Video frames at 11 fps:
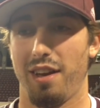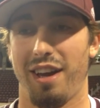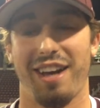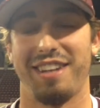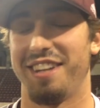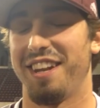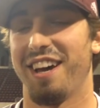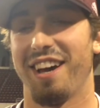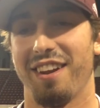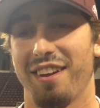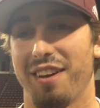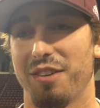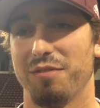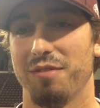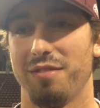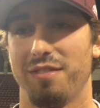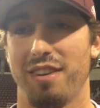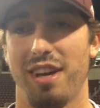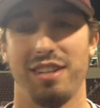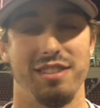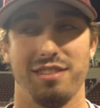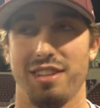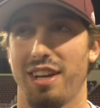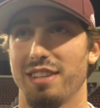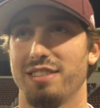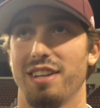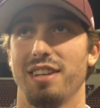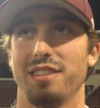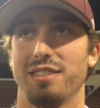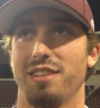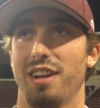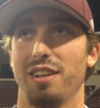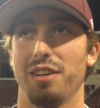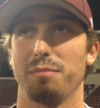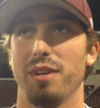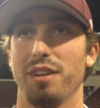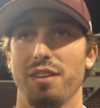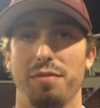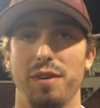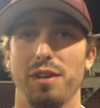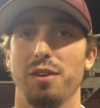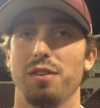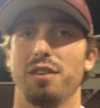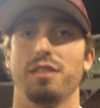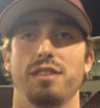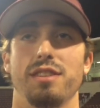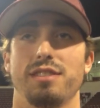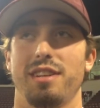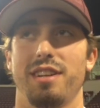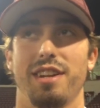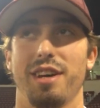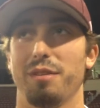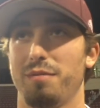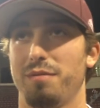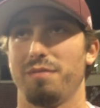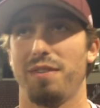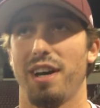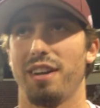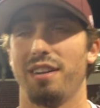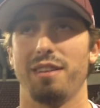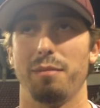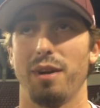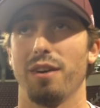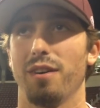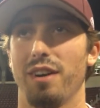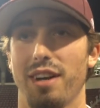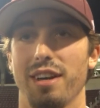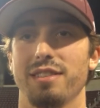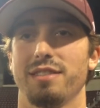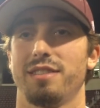I did not. I just, like I said, just trying to look middle of the field and just ended up finding the barrel, I guess.